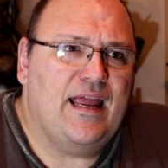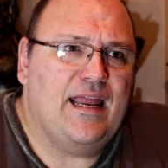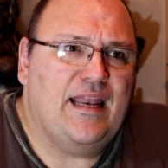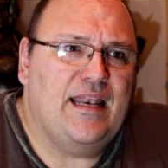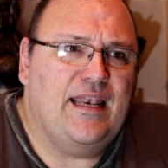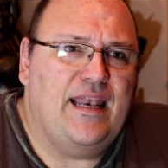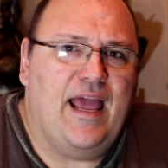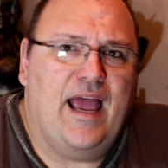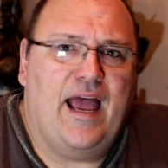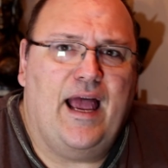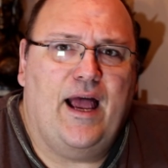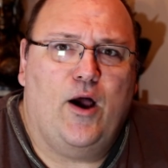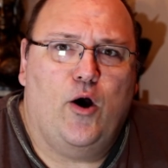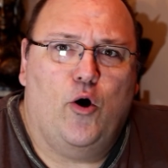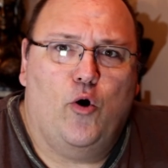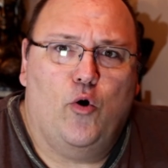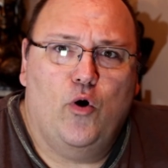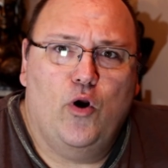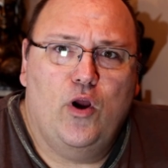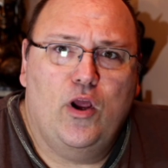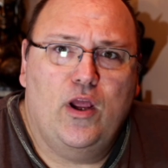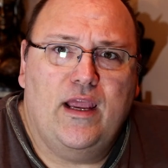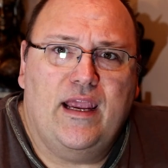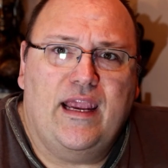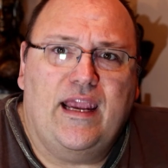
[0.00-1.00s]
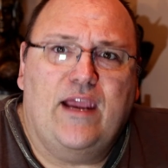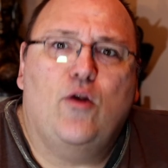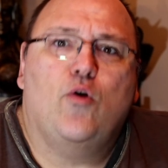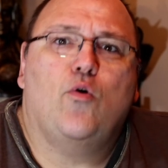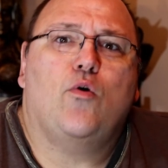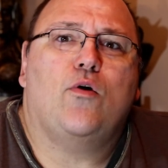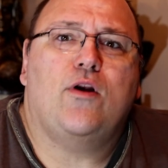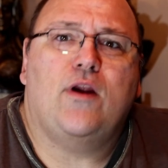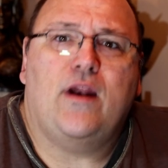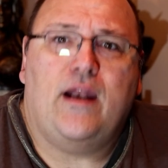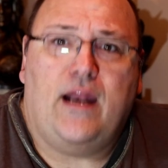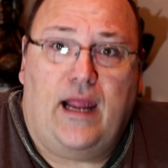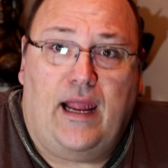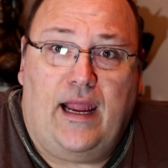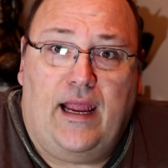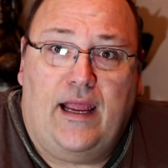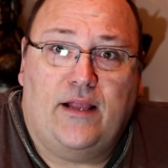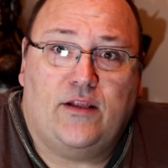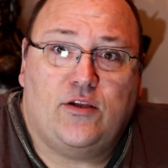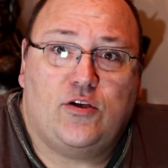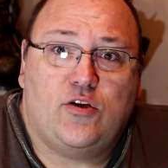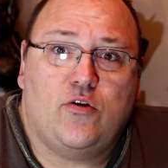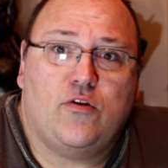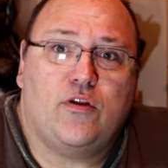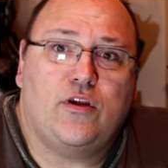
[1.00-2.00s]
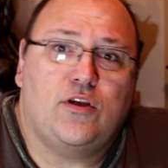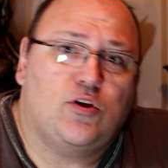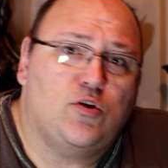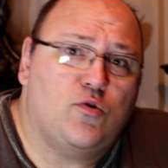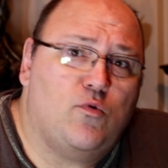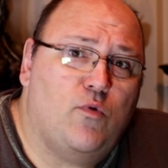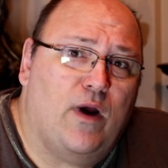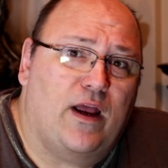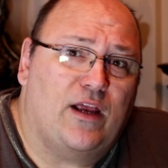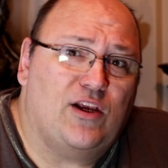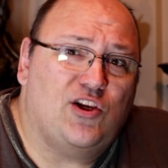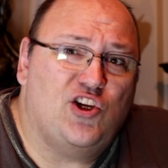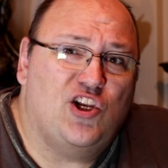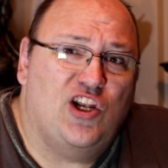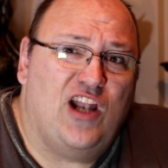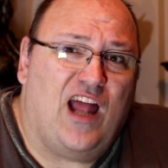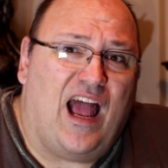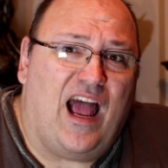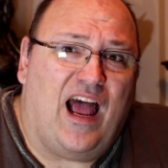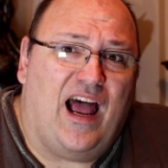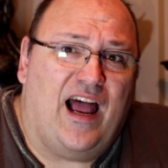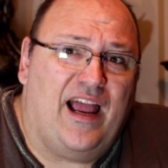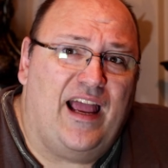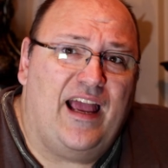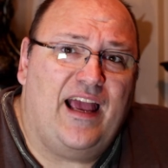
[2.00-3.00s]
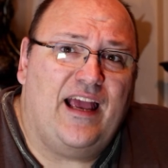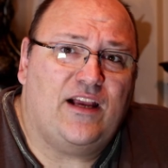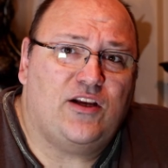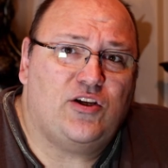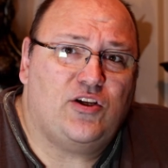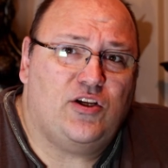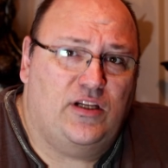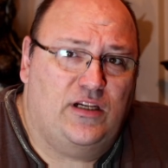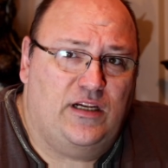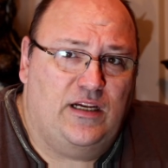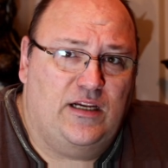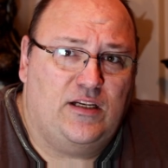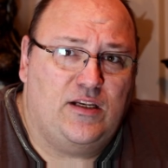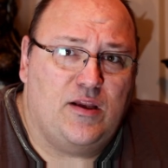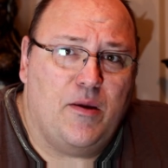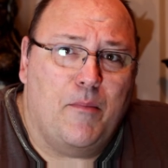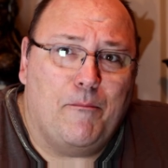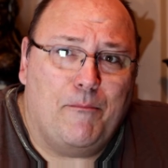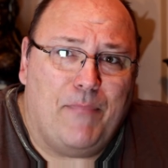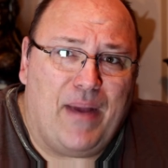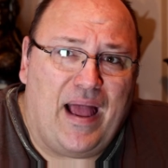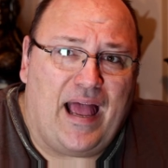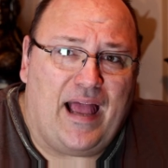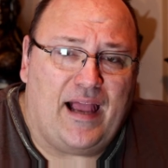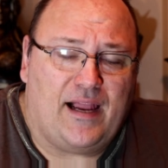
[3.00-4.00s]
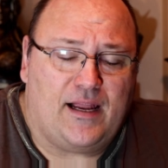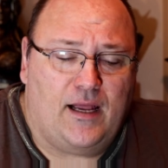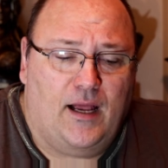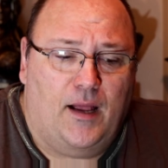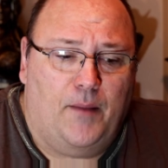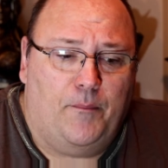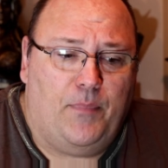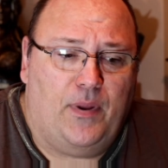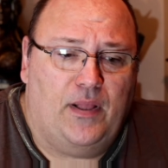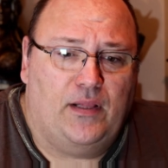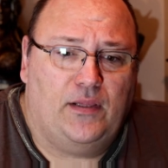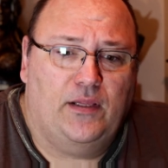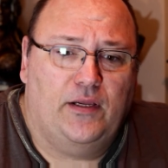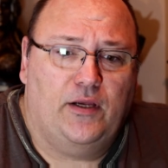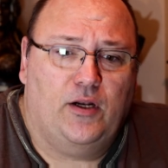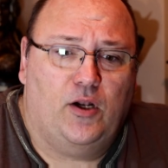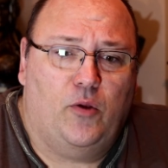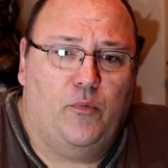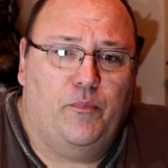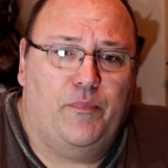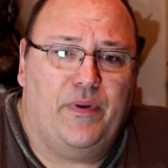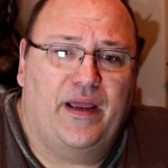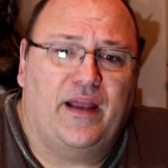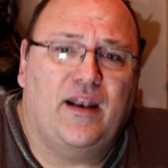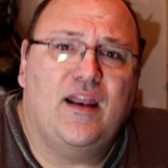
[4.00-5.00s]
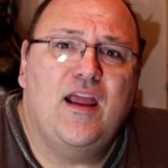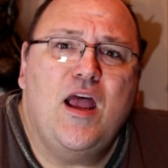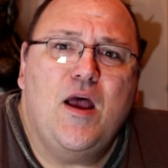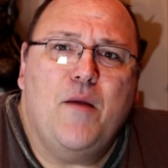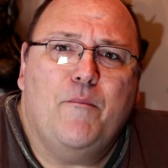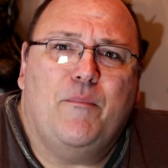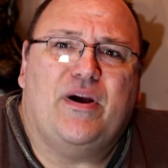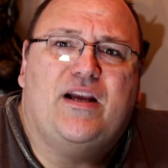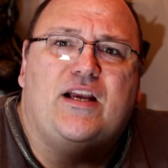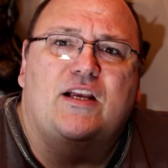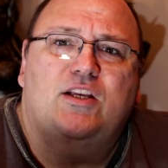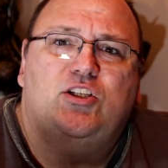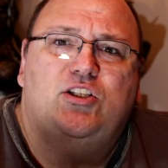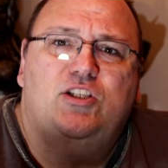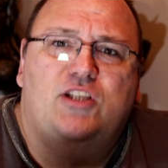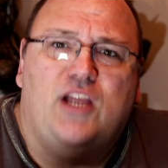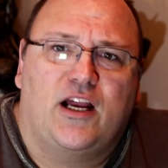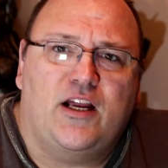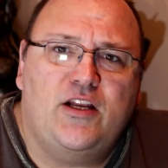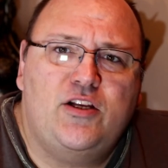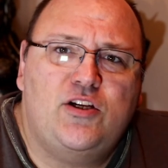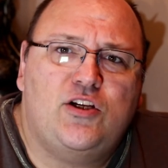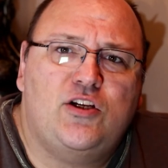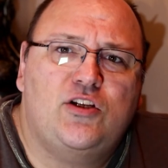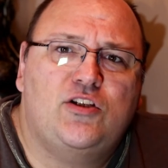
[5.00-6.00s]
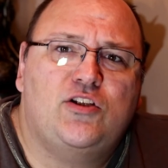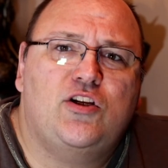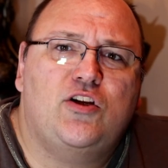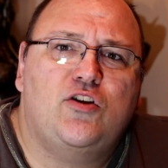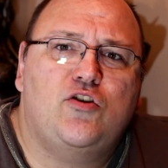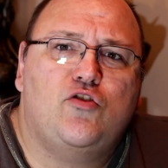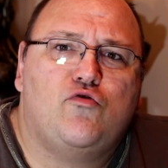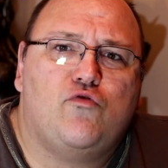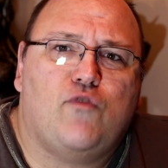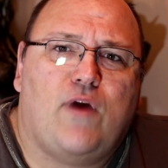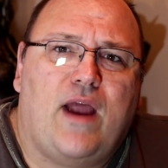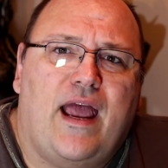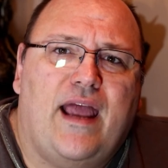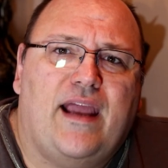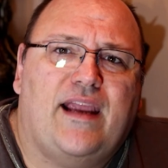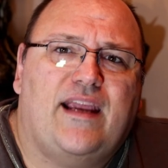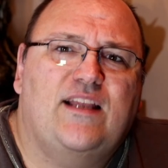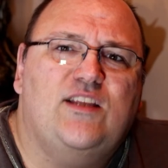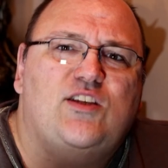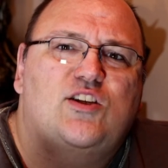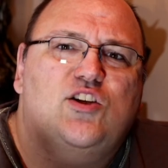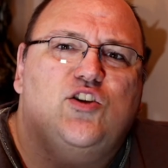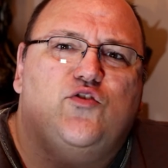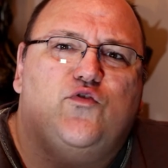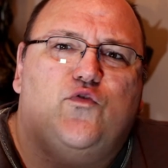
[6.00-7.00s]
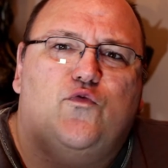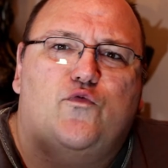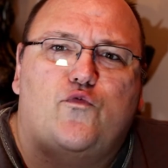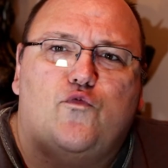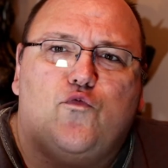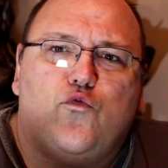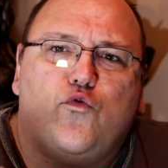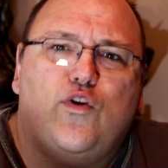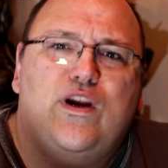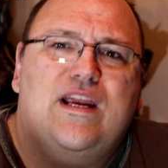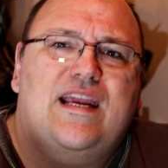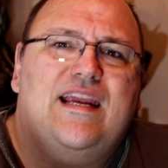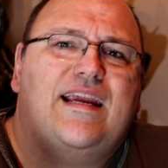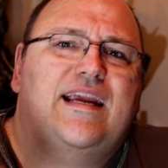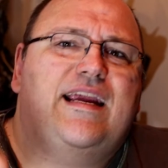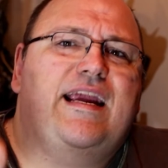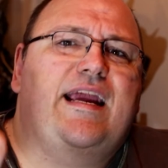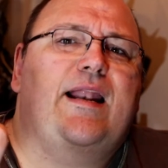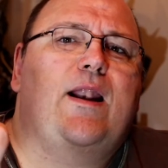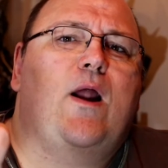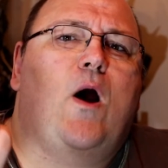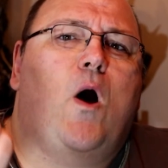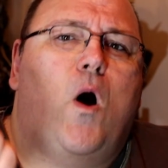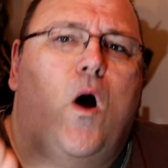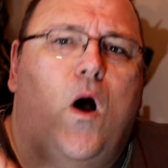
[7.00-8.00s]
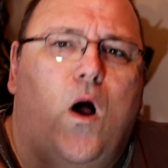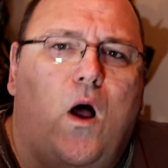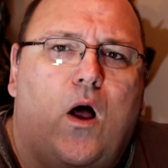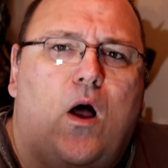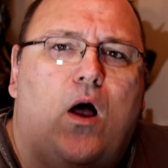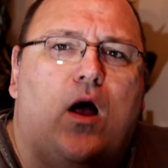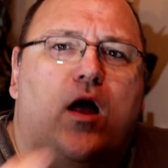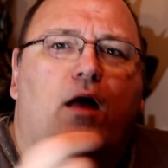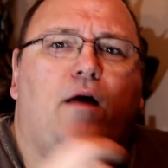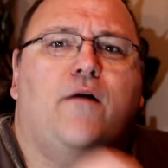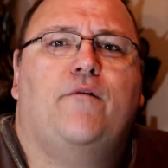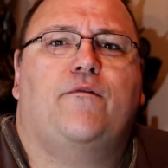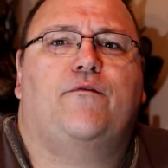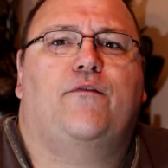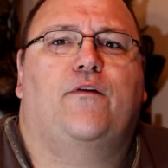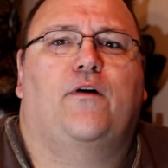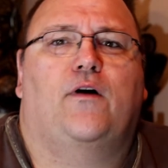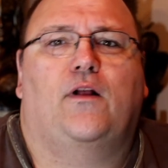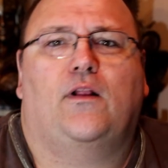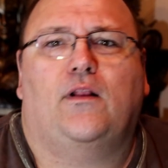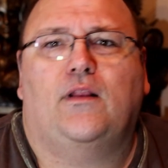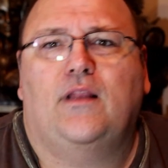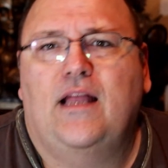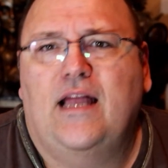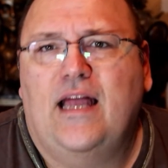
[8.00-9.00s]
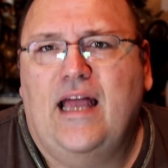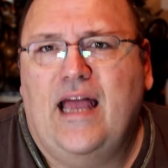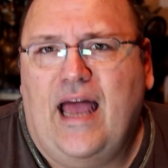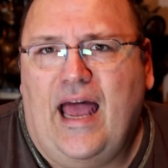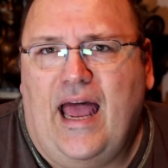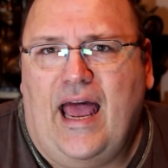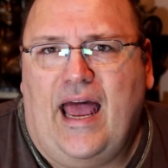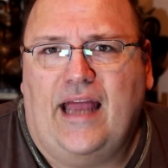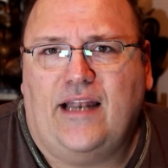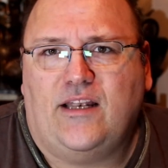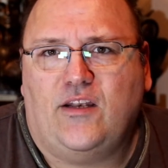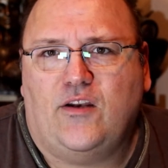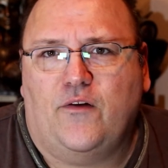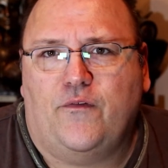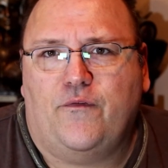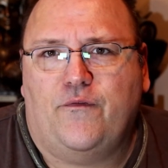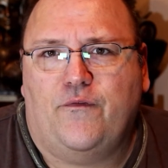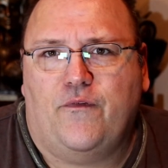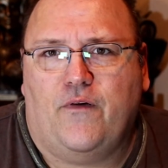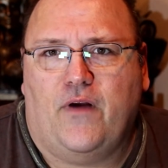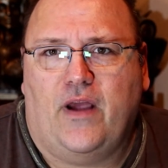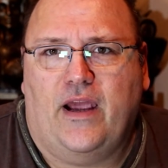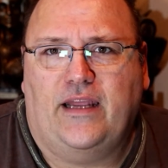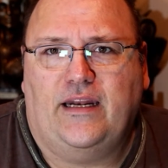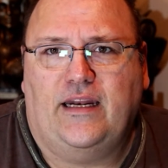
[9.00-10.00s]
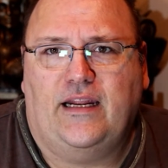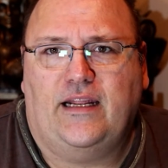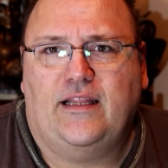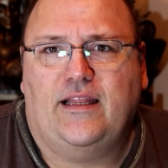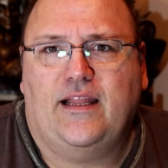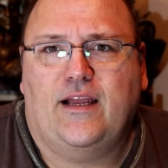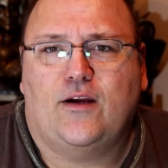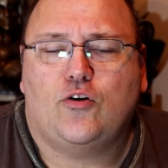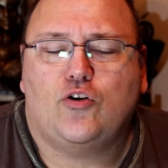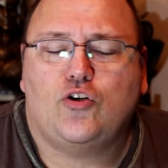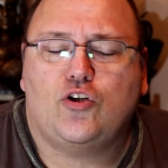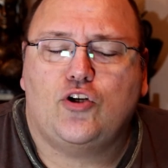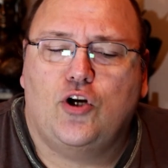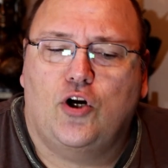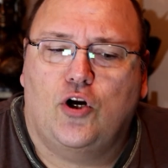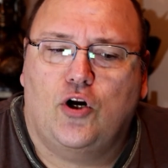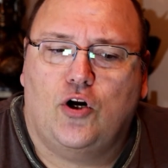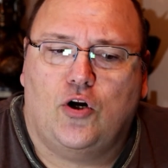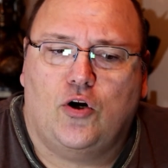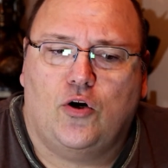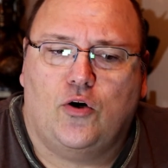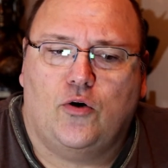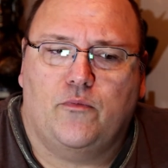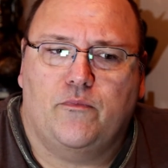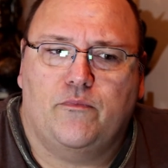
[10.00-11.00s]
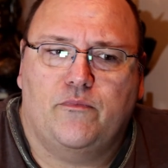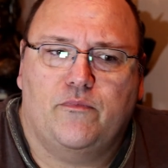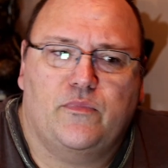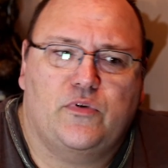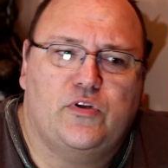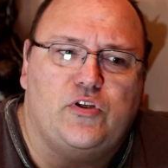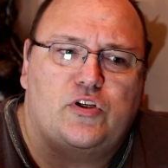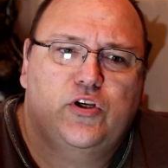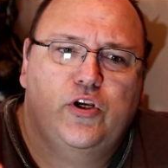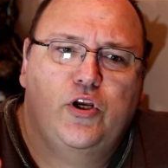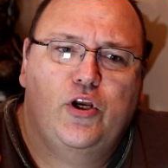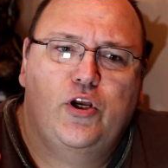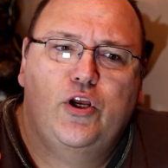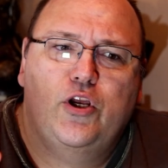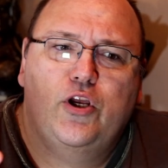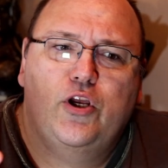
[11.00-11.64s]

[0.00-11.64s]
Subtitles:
Now, in order to answer this question, I actually need to back up a little bit, because Dungeons and Dragons is freaking awful at defining their terms.